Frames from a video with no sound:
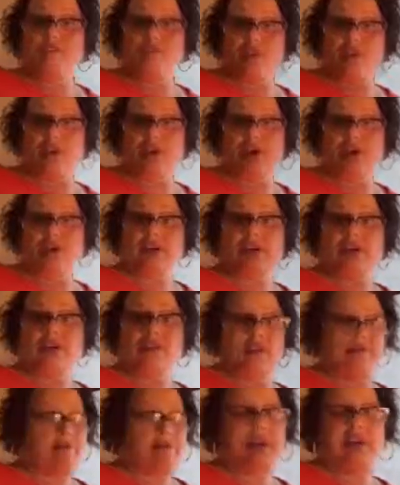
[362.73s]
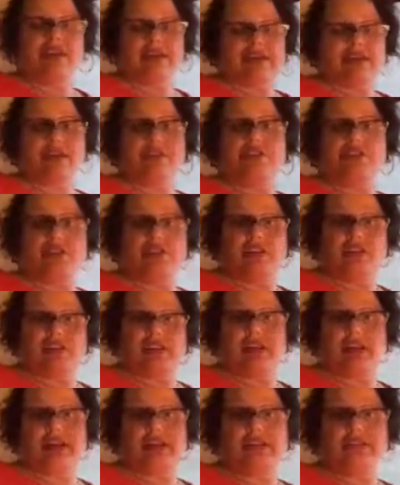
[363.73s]
more than paying attention in
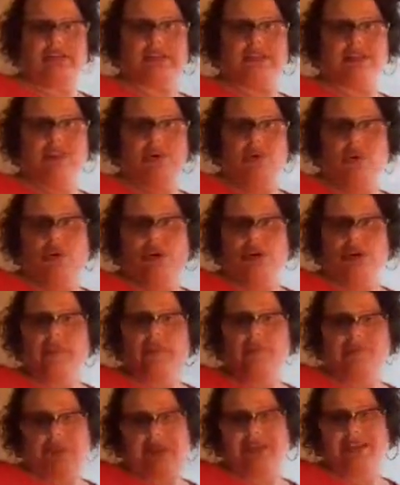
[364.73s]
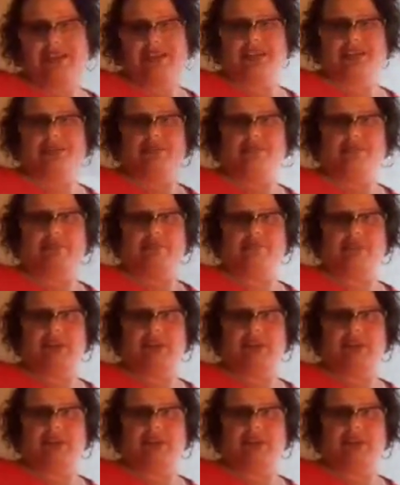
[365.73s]
class. Or they'll pay attention for a